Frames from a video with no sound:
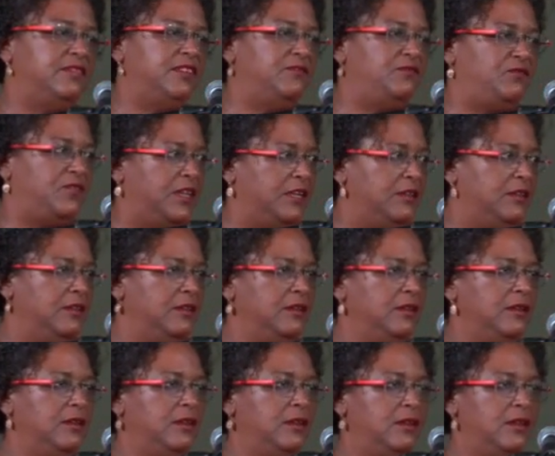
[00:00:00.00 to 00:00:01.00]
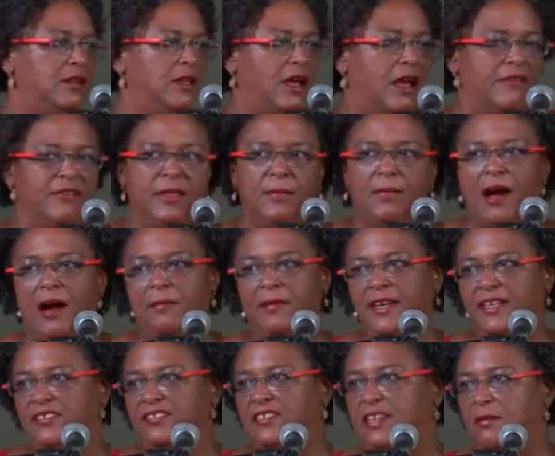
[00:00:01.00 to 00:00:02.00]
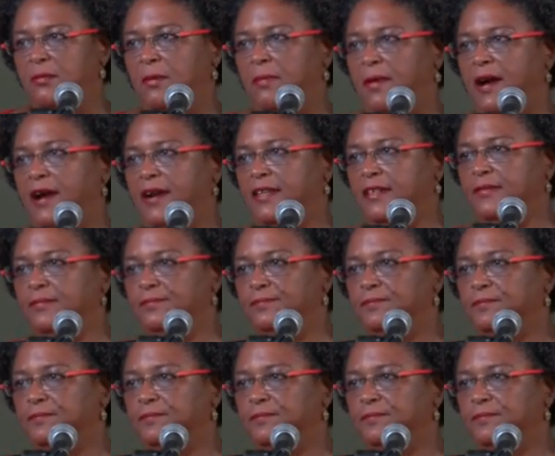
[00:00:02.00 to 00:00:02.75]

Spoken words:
defeat of the Barbados Labour Party.